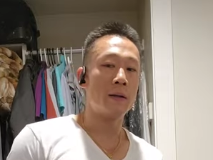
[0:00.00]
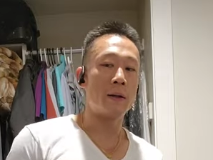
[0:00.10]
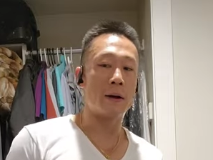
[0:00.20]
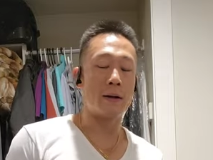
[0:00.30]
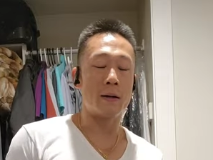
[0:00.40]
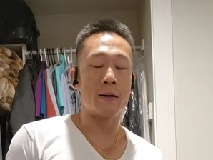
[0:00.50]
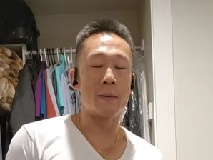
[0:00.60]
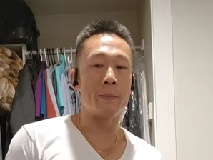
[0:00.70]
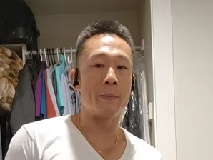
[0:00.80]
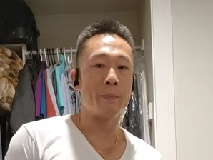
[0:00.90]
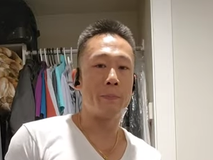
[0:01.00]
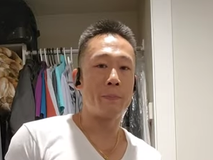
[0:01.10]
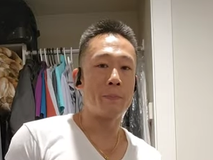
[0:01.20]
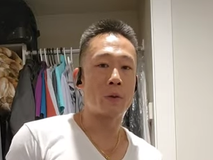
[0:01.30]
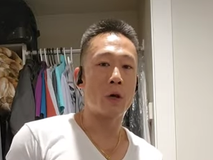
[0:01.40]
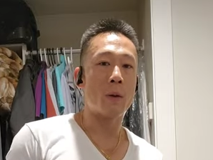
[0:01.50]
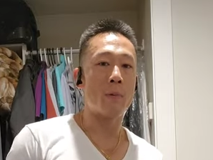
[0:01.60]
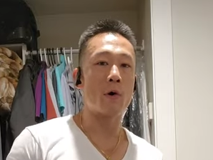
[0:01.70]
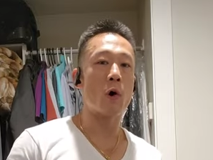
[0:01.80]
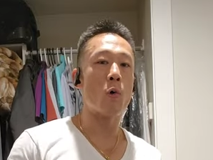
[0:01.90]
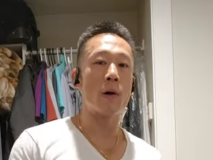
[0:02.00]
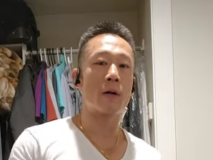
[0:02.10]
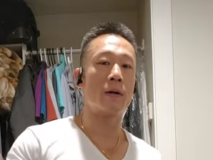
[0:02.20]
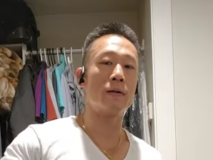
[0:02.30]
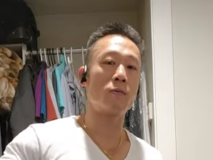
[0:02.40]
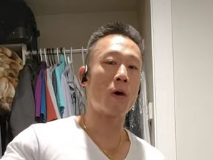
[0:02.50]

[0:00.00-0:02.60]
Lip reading: that a couple coworkers,